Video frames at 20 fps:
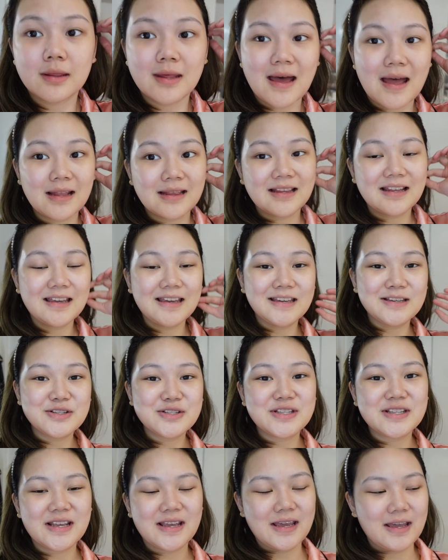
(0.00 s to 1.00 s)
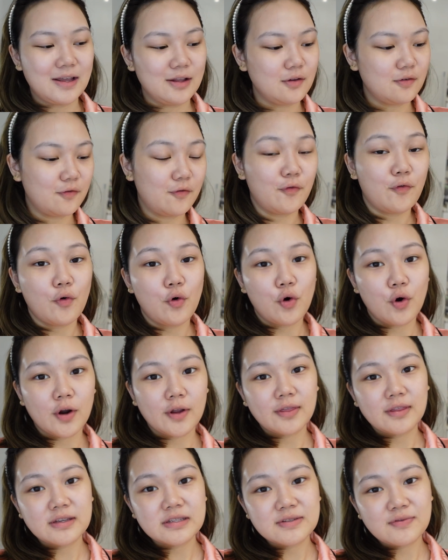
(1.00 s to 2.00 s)
That is it
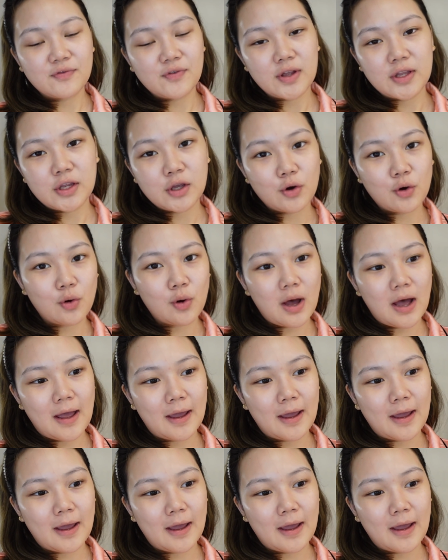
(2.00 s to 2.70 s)
for this video.